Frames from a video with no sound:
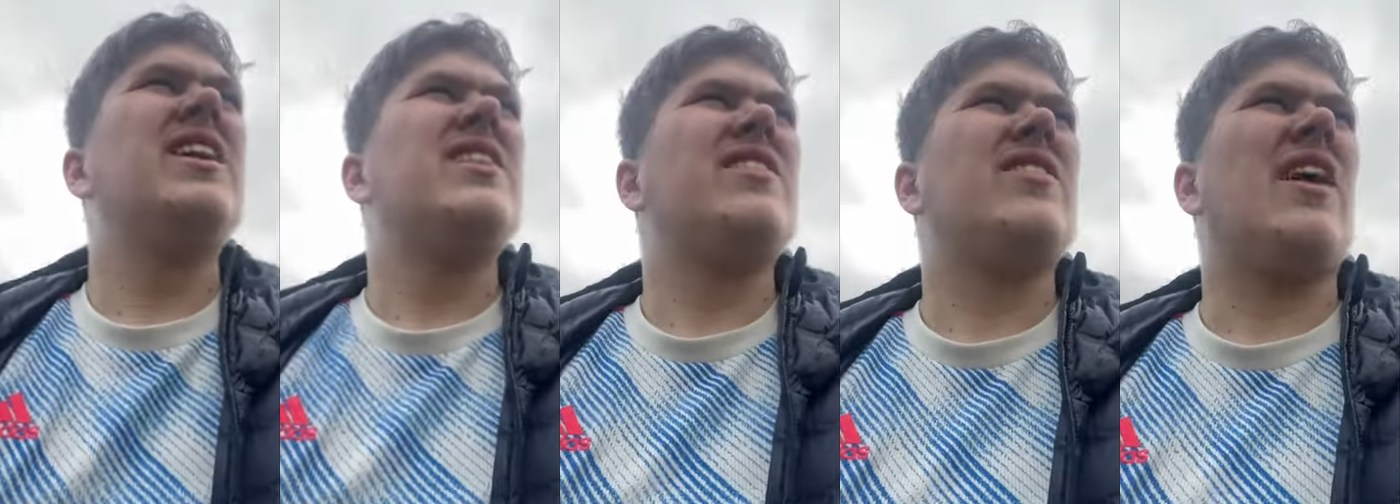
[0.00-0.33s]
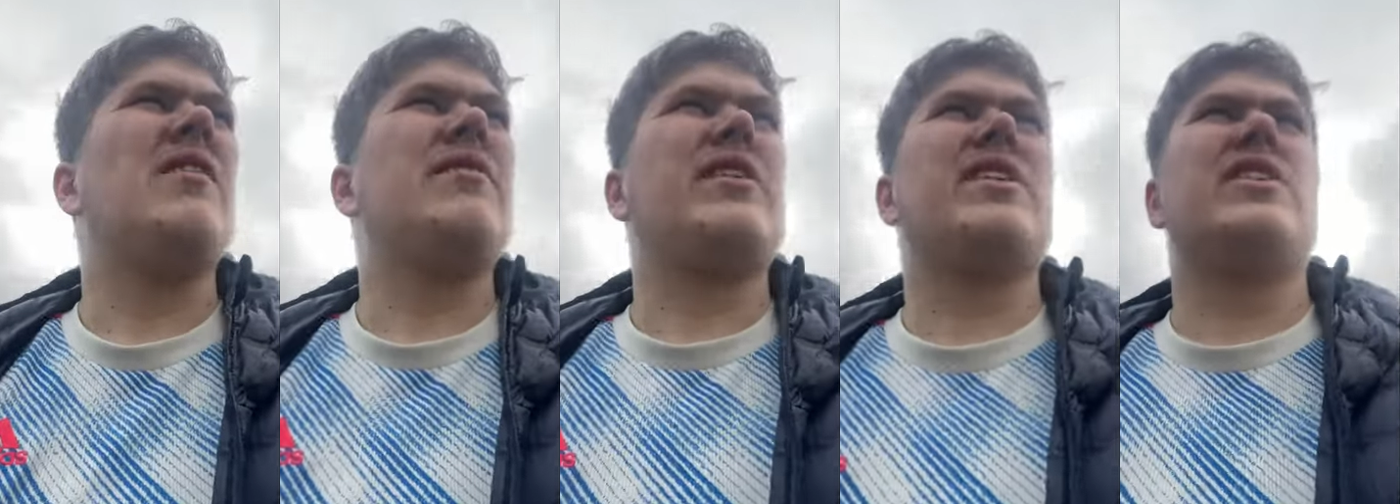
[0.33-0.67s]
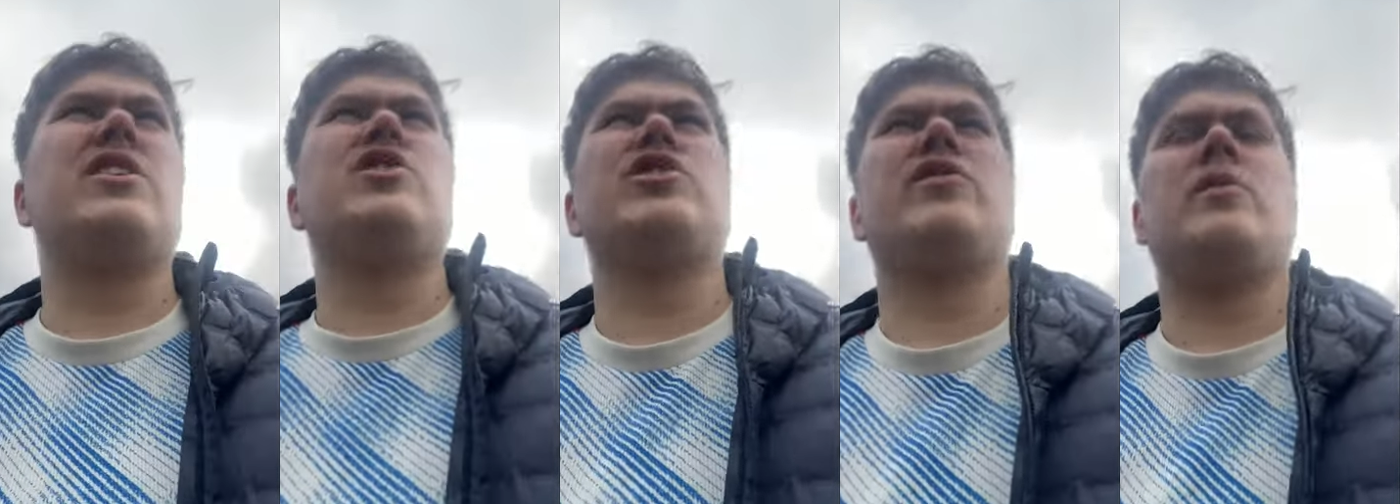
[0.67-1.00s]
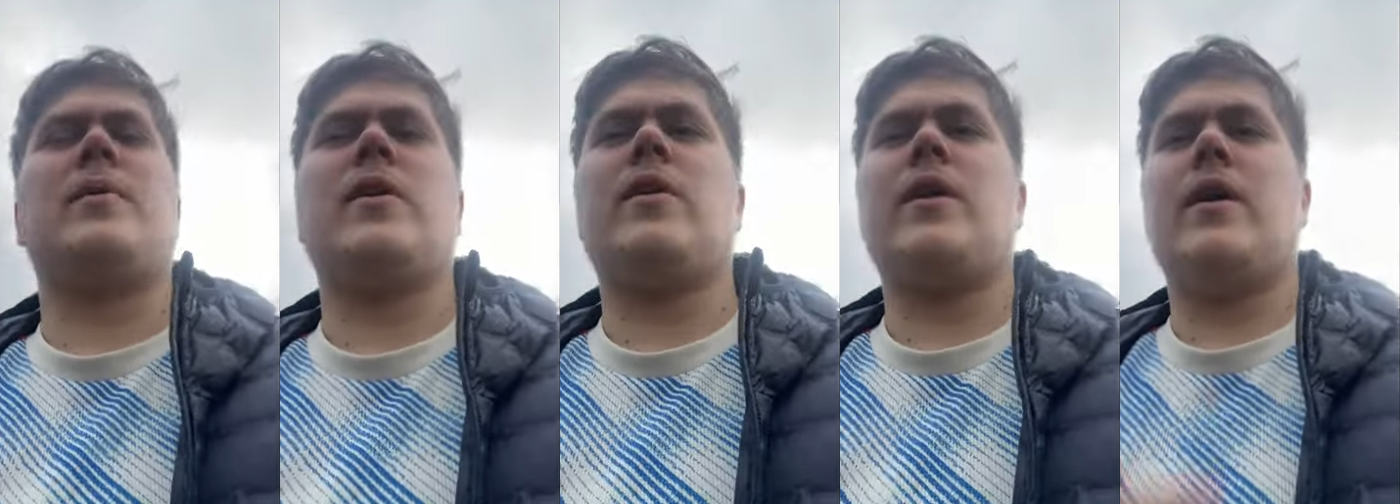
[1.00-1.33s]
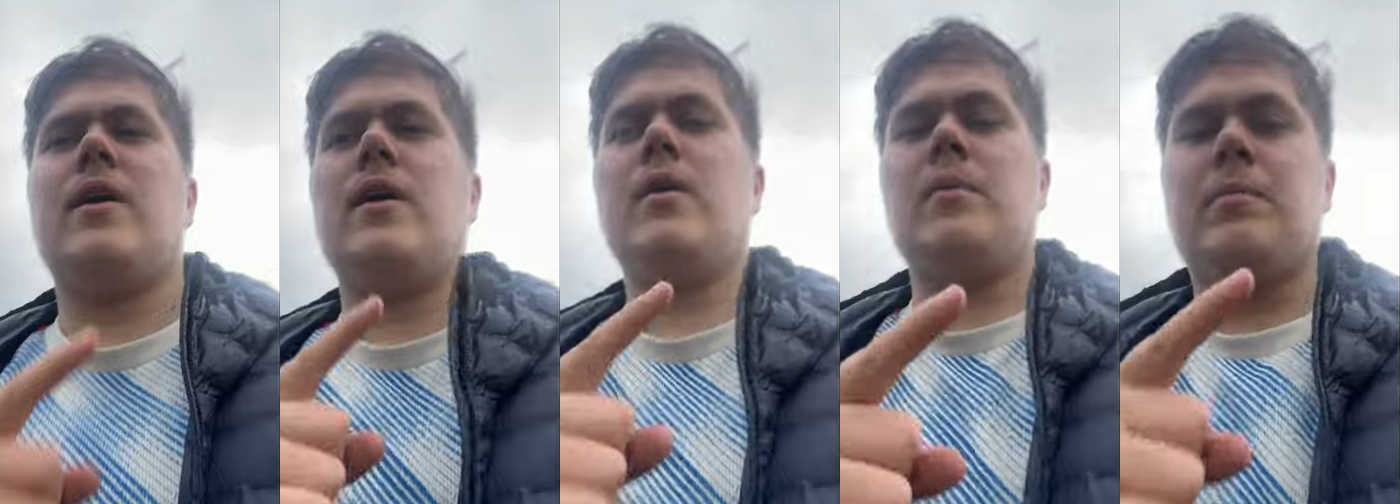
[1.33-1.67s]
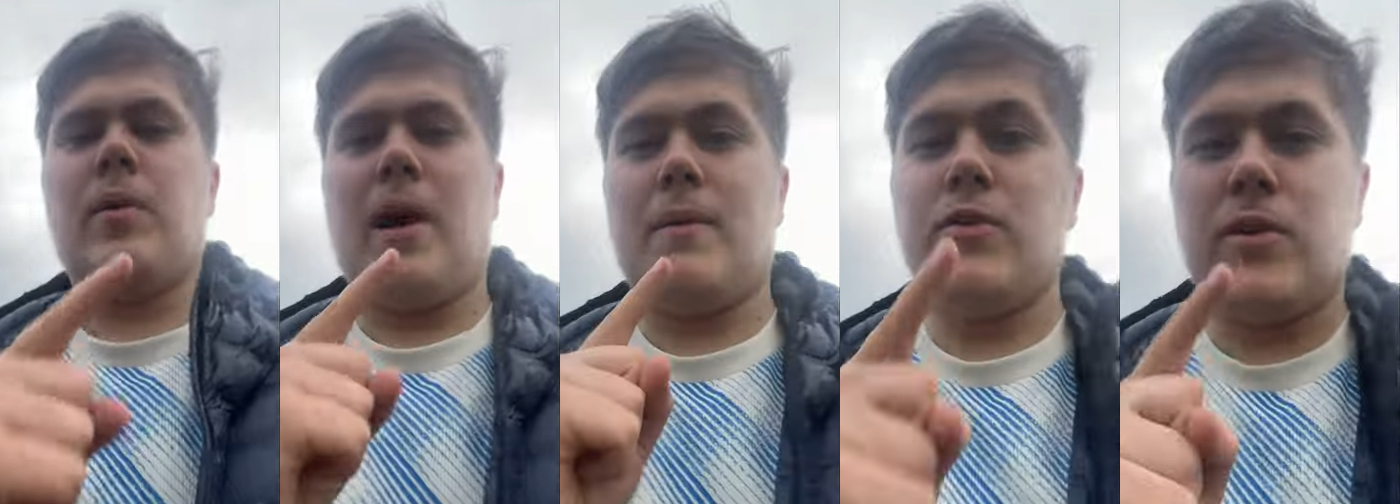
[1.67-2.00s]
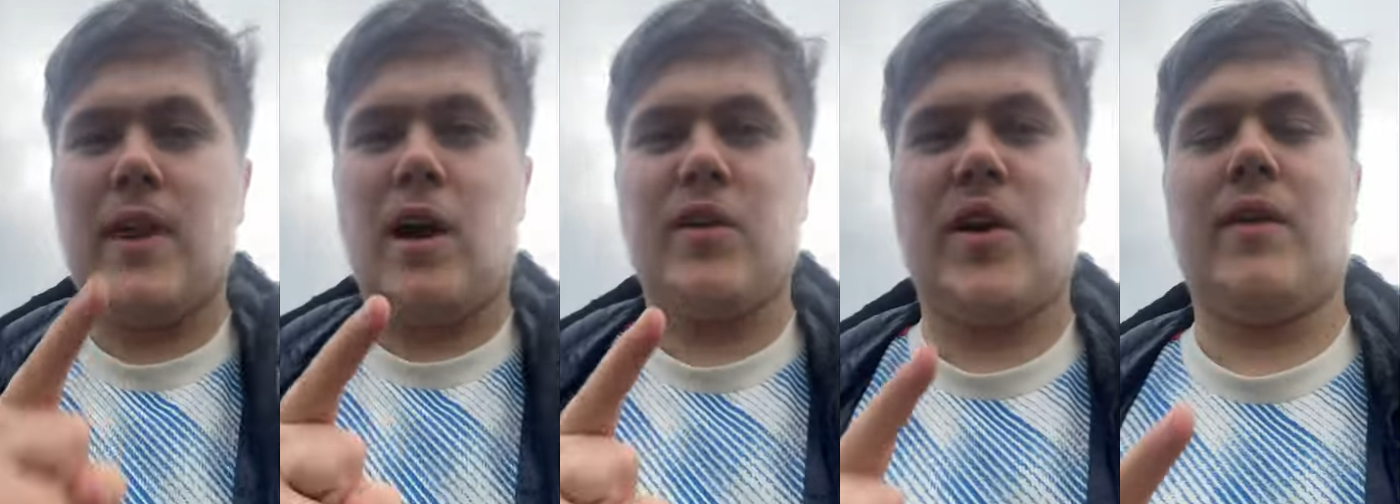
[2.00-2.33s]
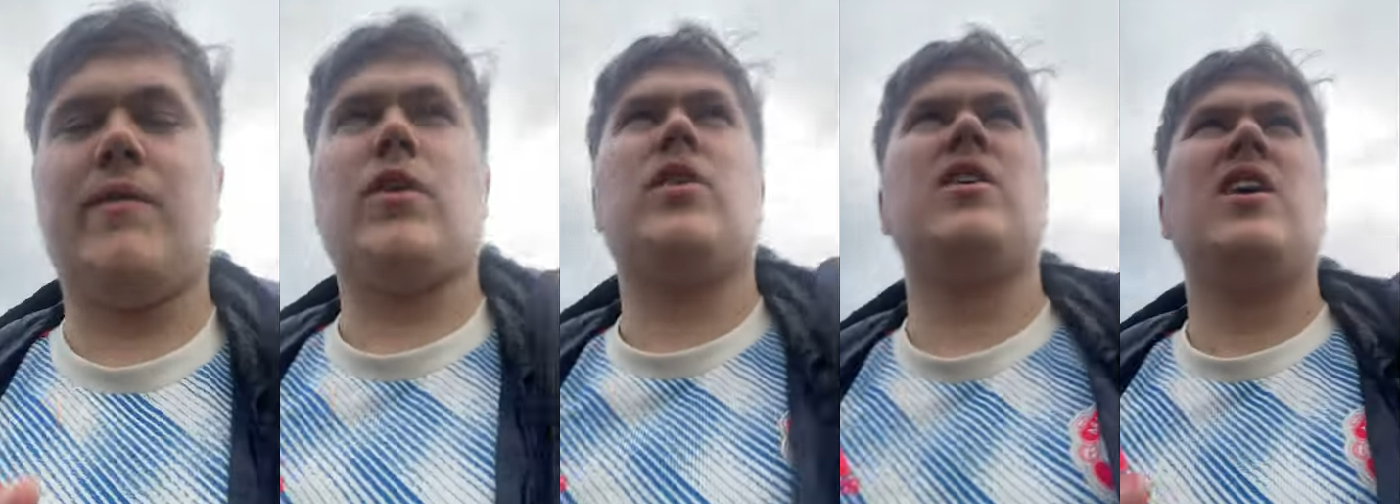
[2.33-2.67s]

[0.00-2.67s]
type thing and durability. But I'm doing that off-camera,